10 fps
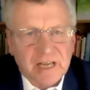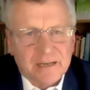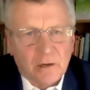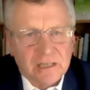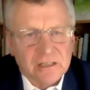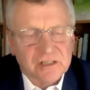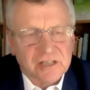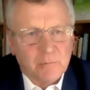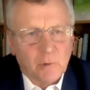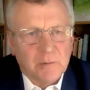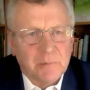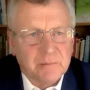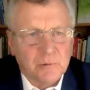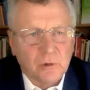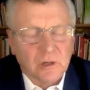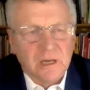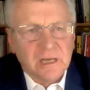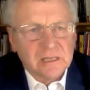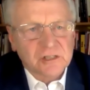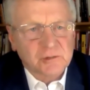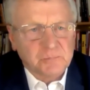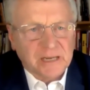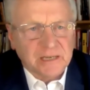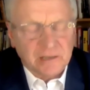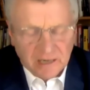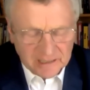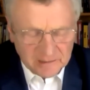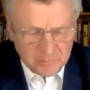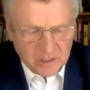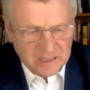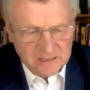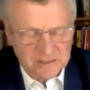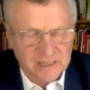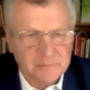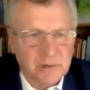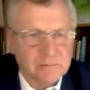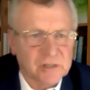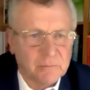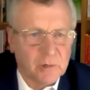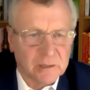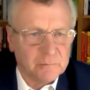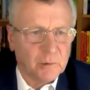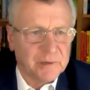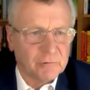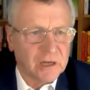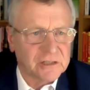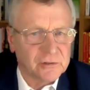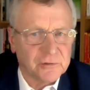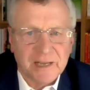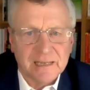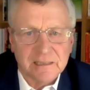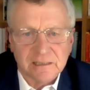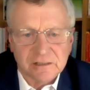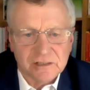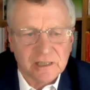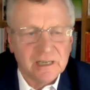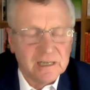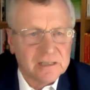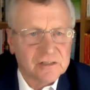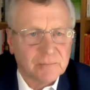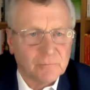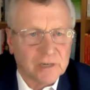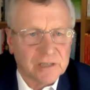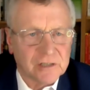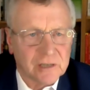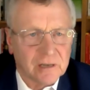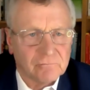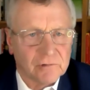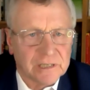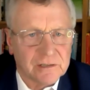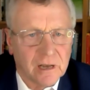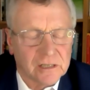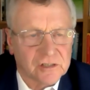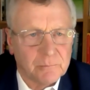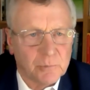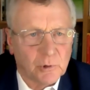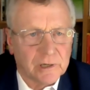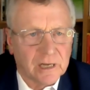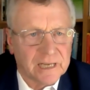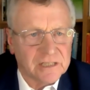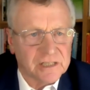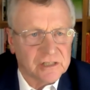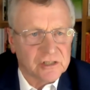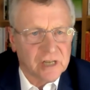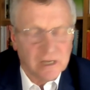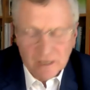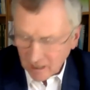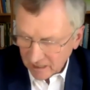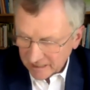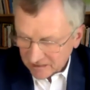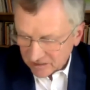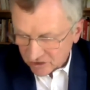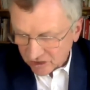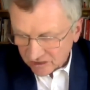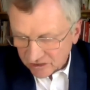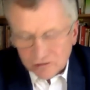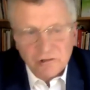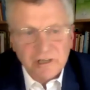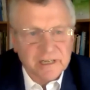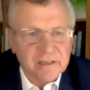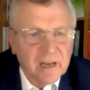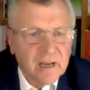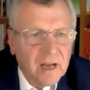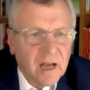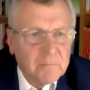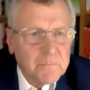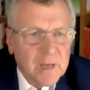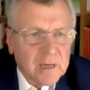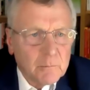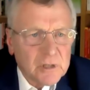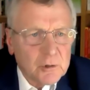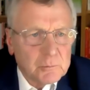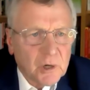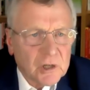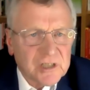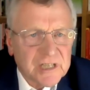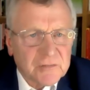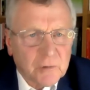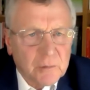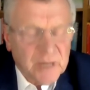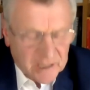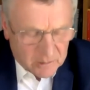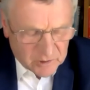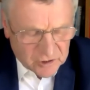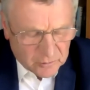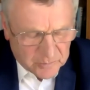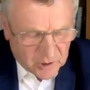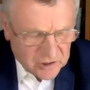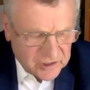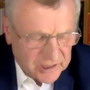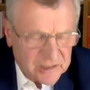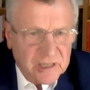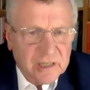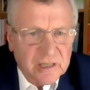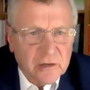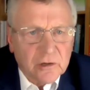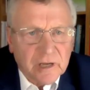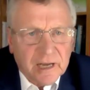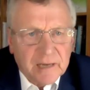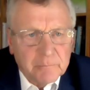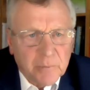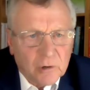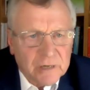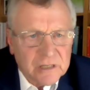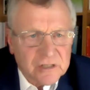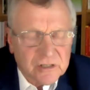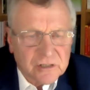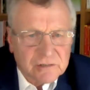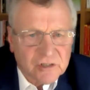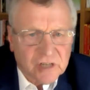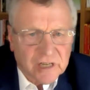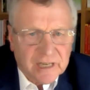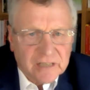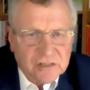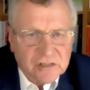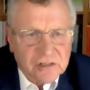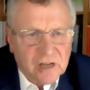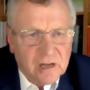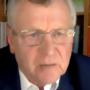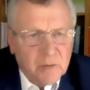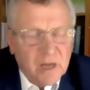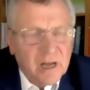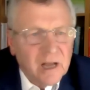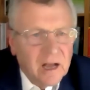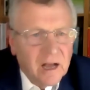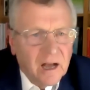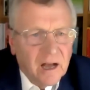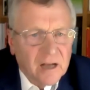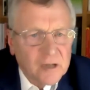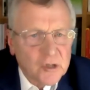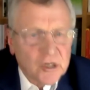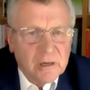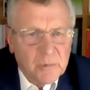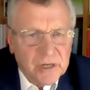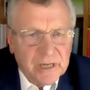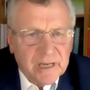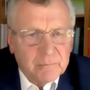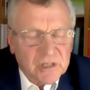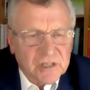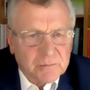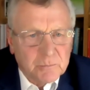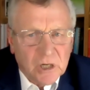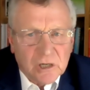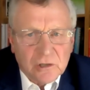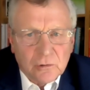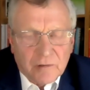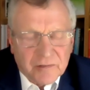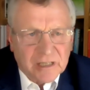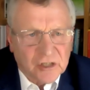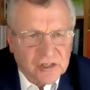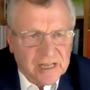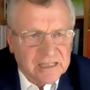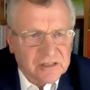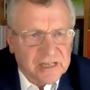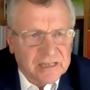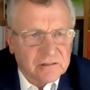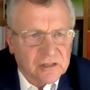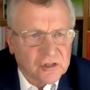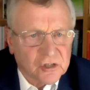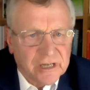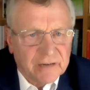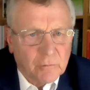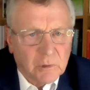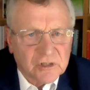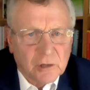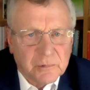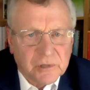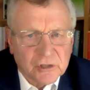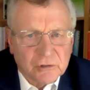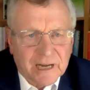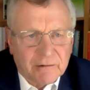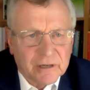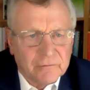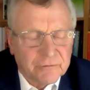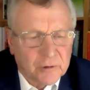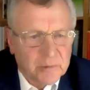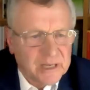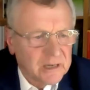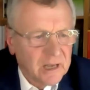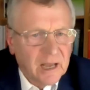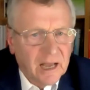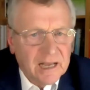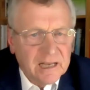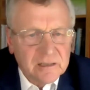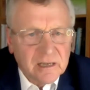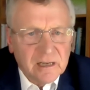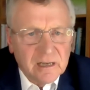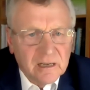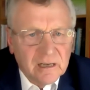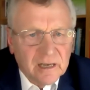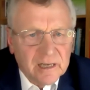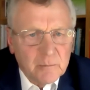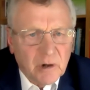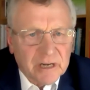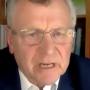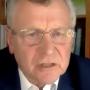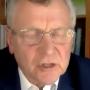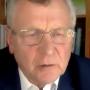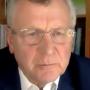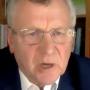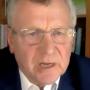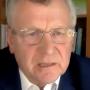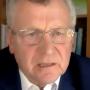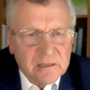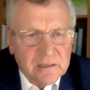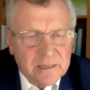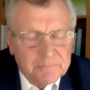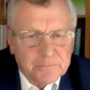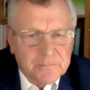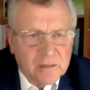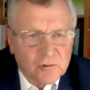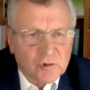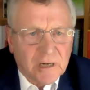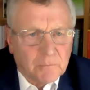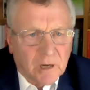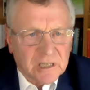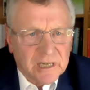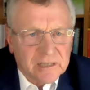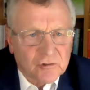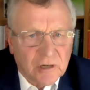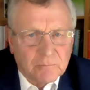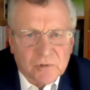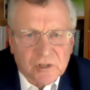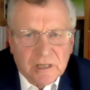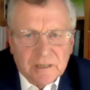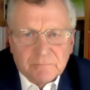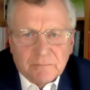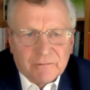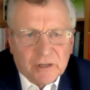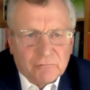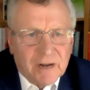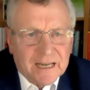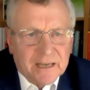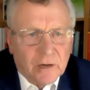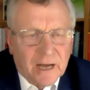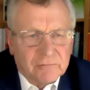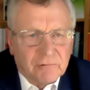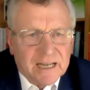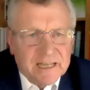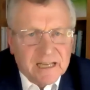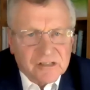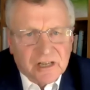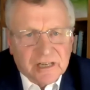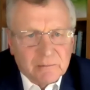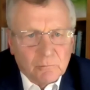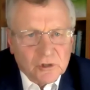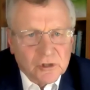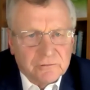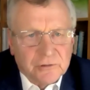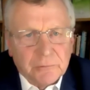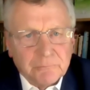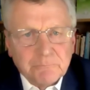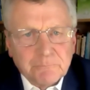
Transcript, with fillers: cannot understand why people uh, speculate, but uh, perhaps someone can put me right on that at uh, some reason, re at some point. I guess it's uh, I guess it's just greed. Um, can we talk politics for a minute? Can we talk politics yeah. in the UK? Boris, Keir Starmer, uh, Germany, Mrs. Merkel. I think she stands down, doesn't she? Everyone's yep. carry on for a bit. And uh, in America, Joe Biden and uh, and Trump. I hear Trump's um, having a rally or had a rally yesterday. What's your view?